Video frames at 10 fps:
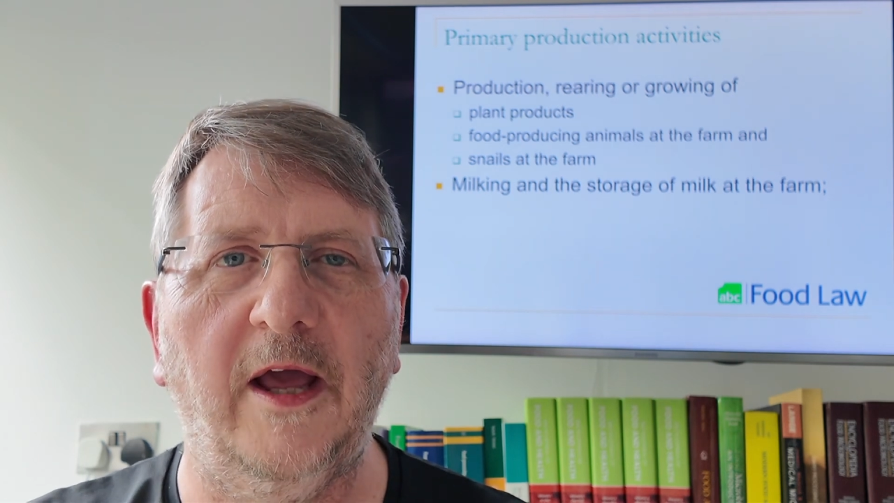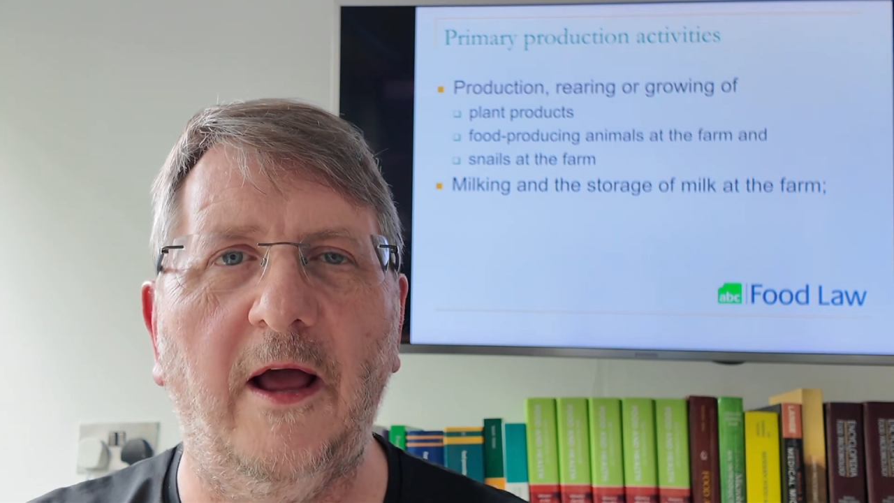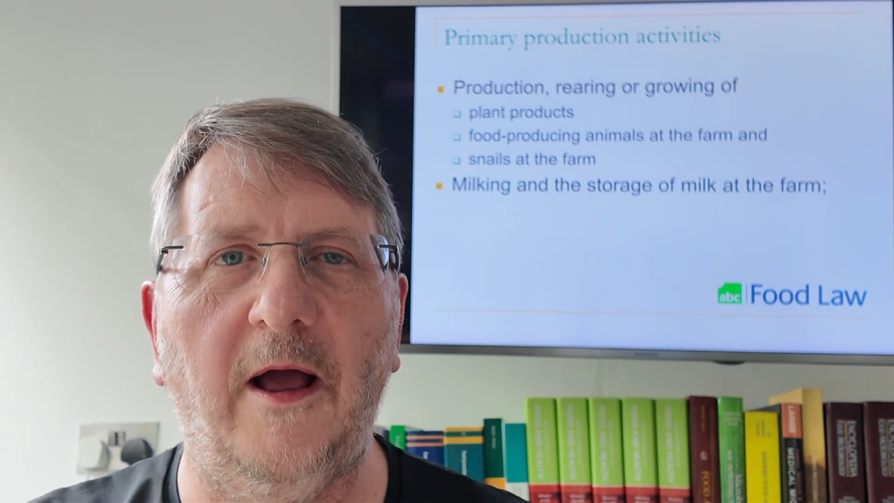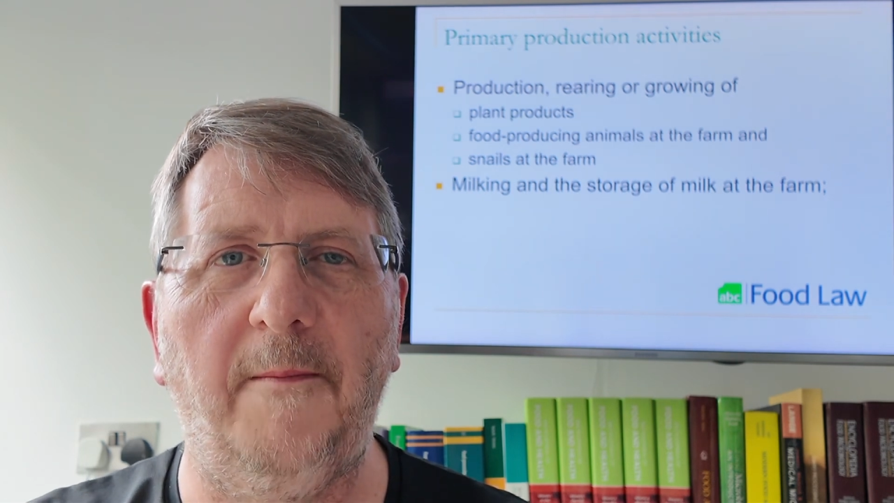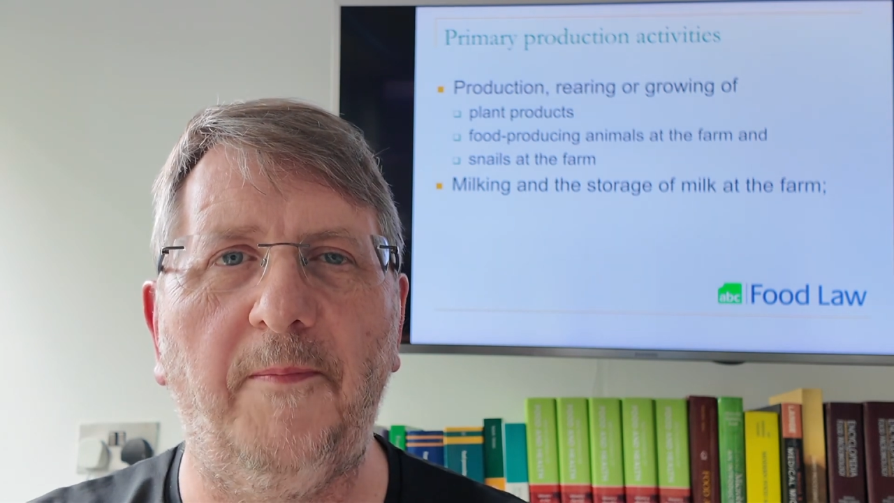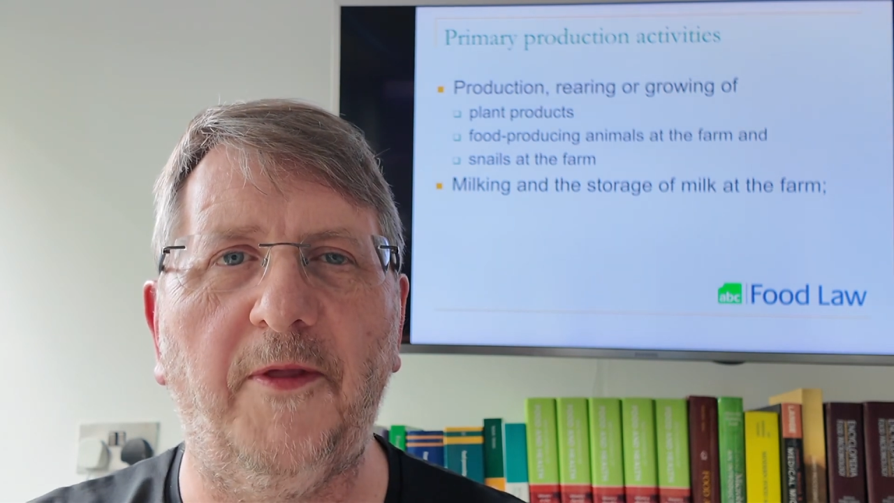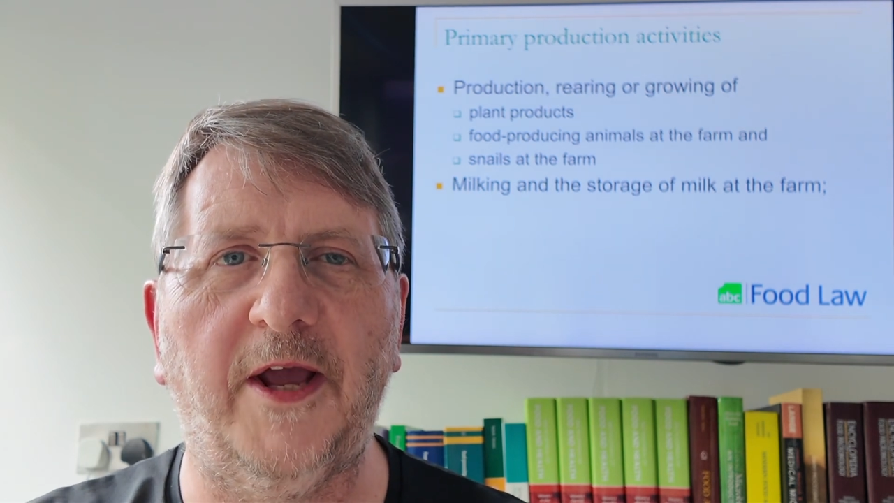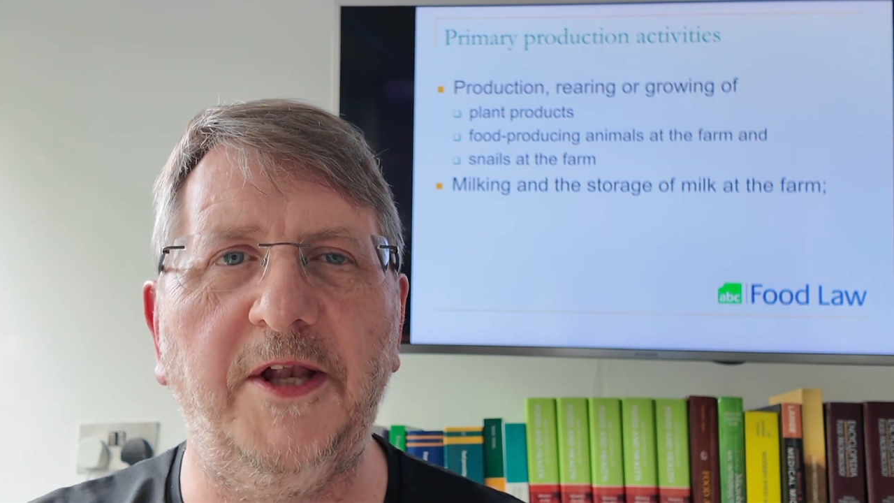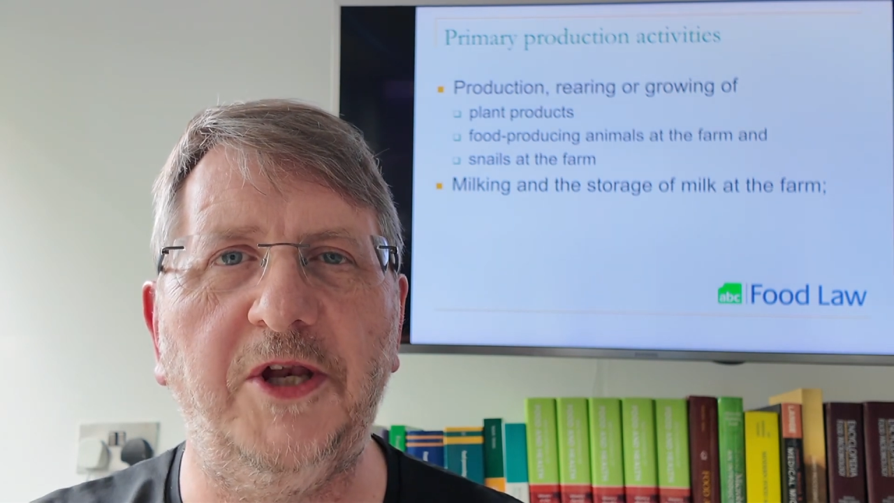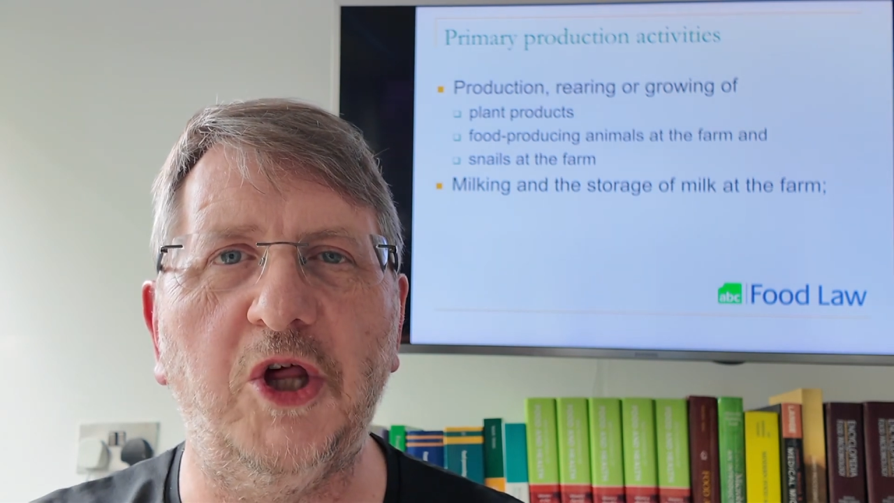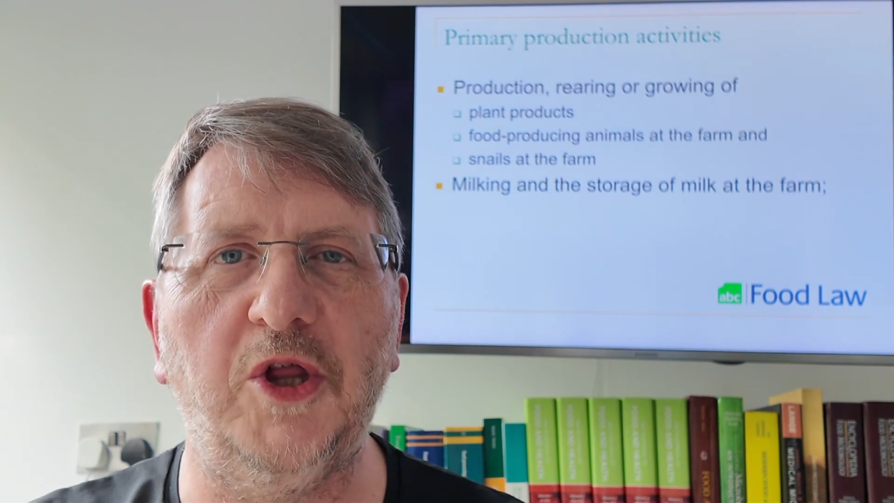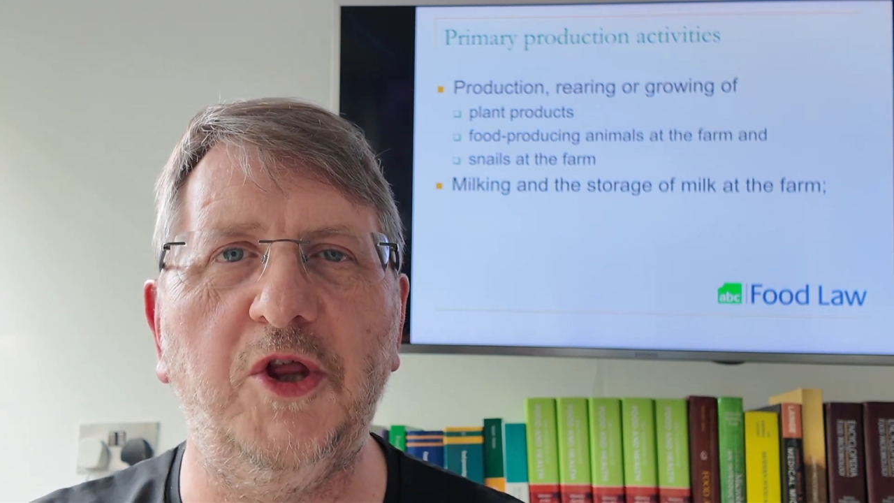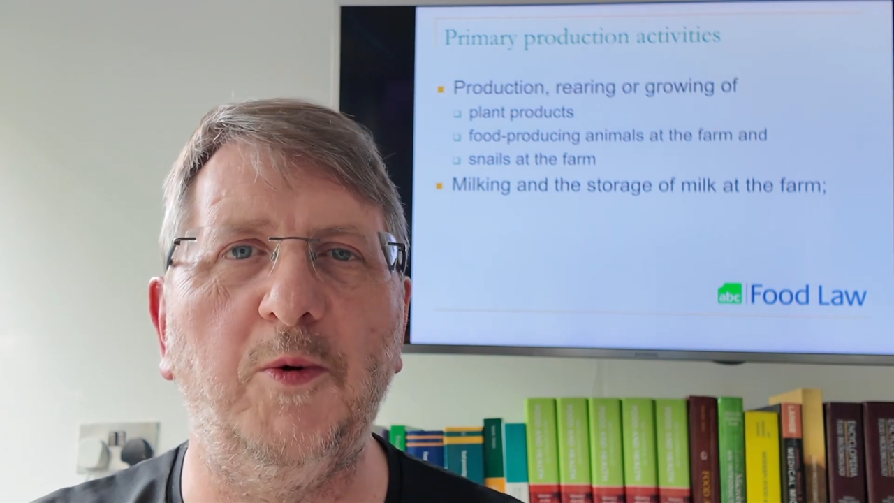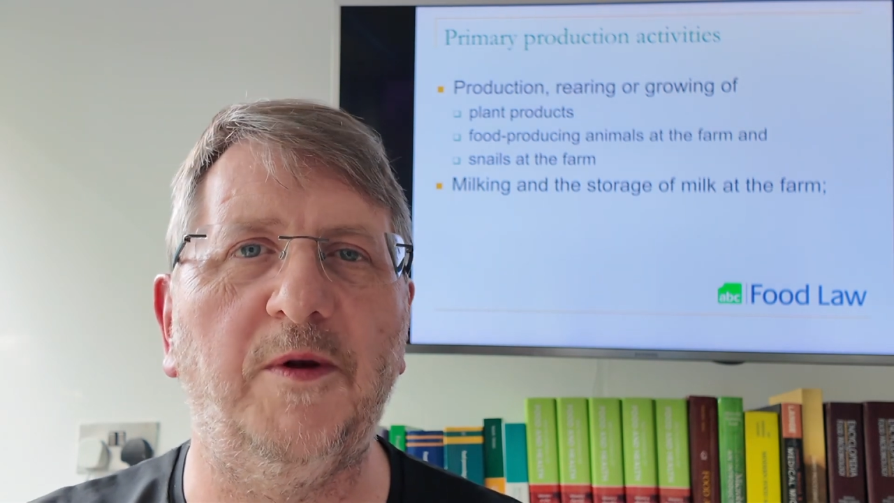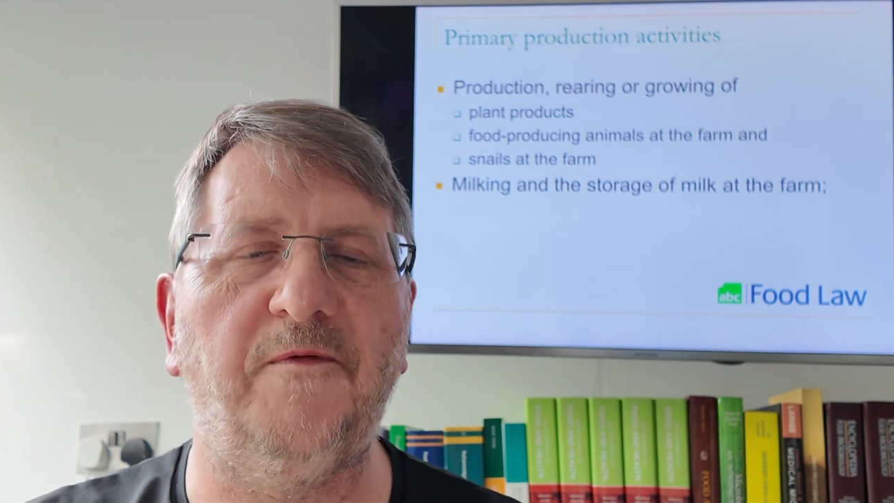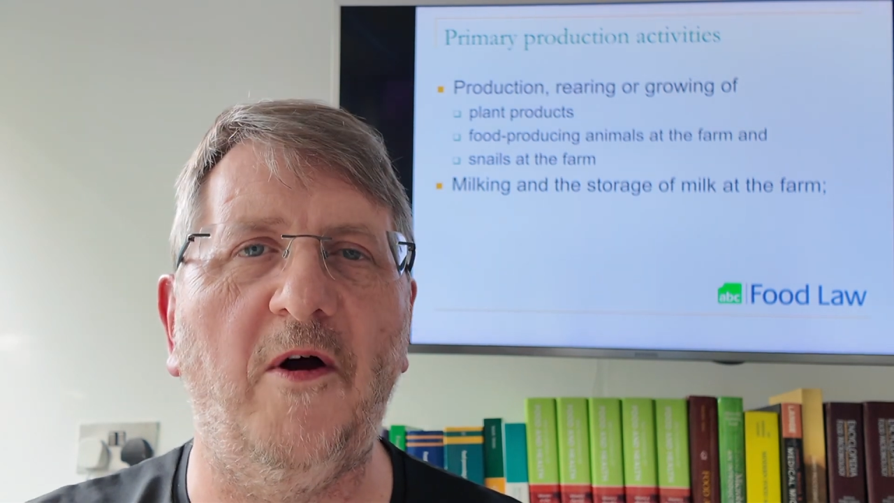the conditions you would